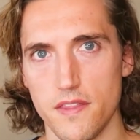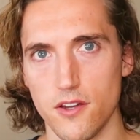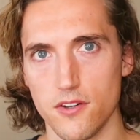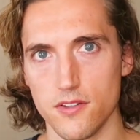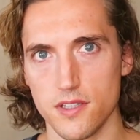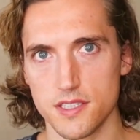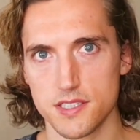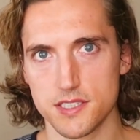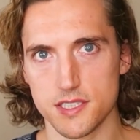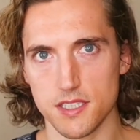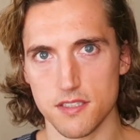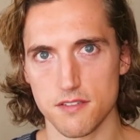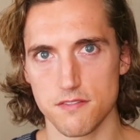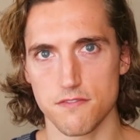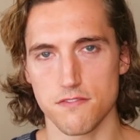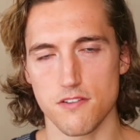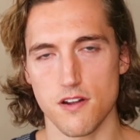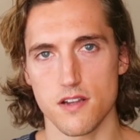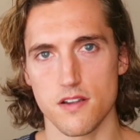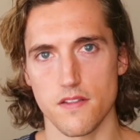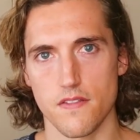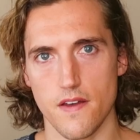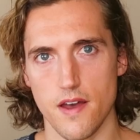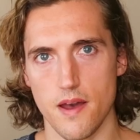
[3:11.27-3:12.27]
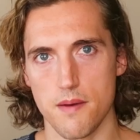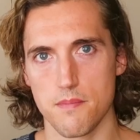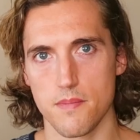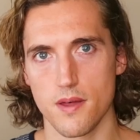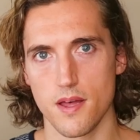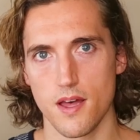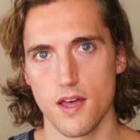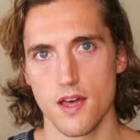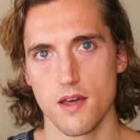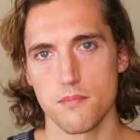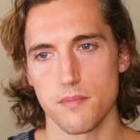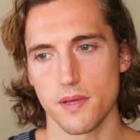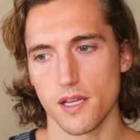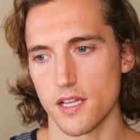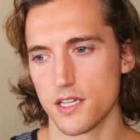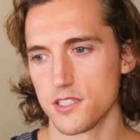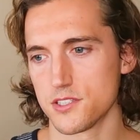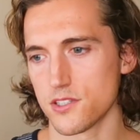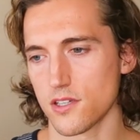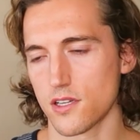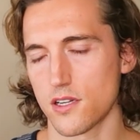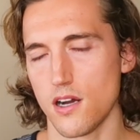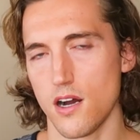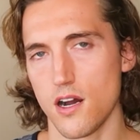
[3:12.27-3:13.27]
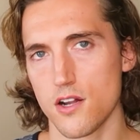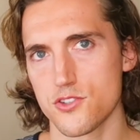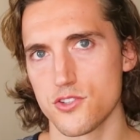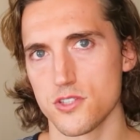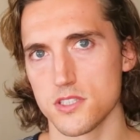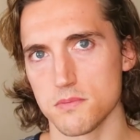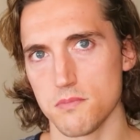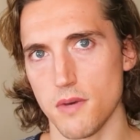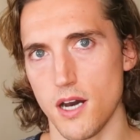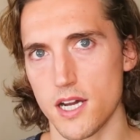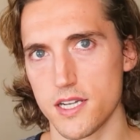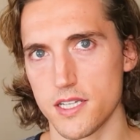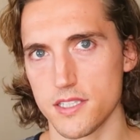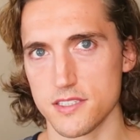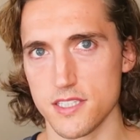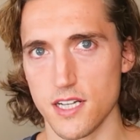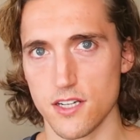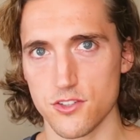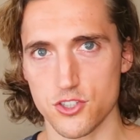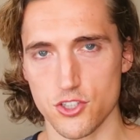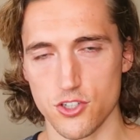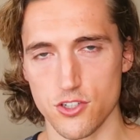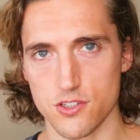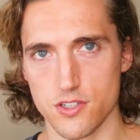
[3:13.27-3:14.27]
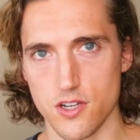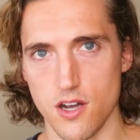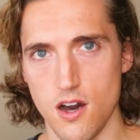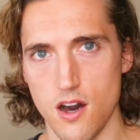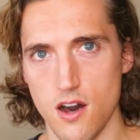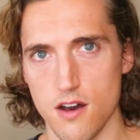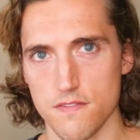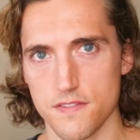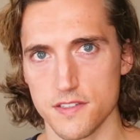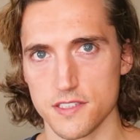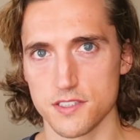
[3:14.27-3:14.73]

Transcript: they only see in front of them because their conscious mind is now turned off.